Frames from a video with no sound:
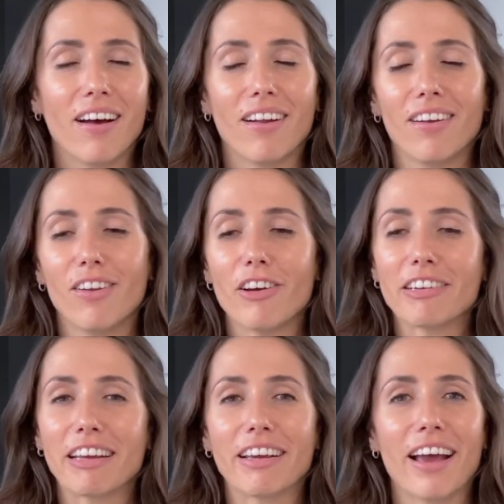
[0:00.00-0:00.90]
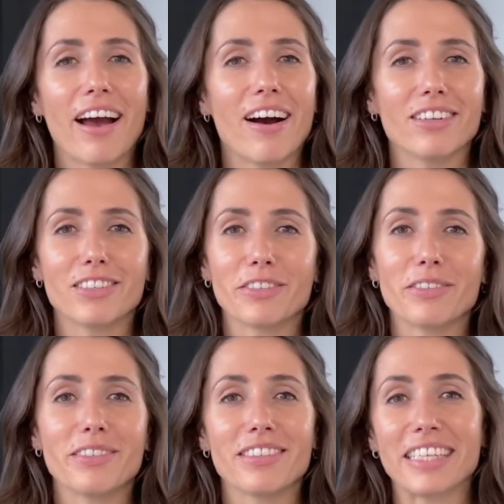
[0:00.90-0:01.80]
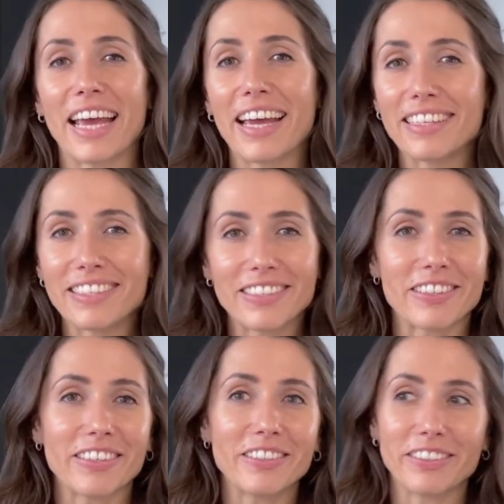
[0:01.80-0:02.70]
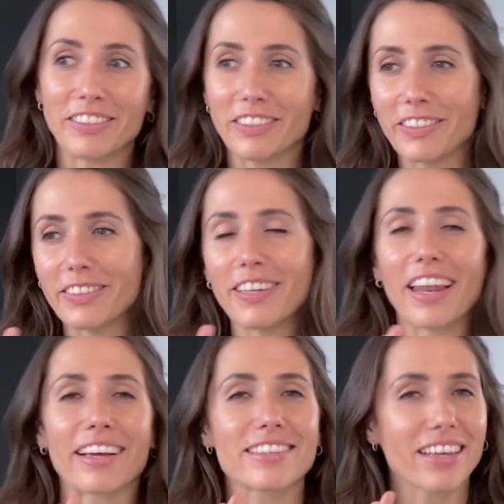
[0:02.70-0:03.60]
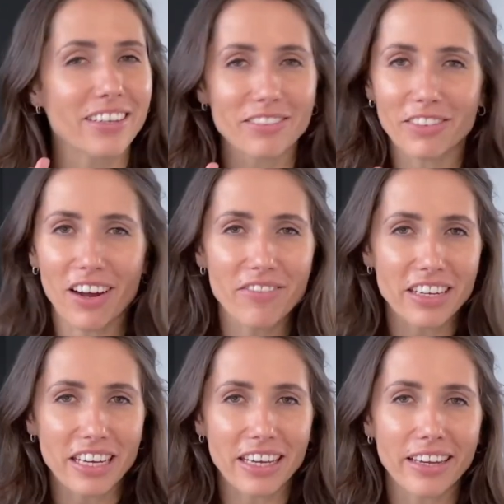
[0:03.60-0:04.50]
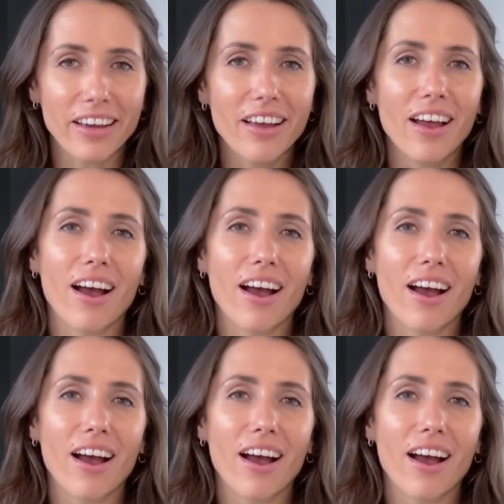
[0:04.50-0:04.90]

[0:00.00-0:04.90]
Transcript: learning how to stand, your new center of gravity,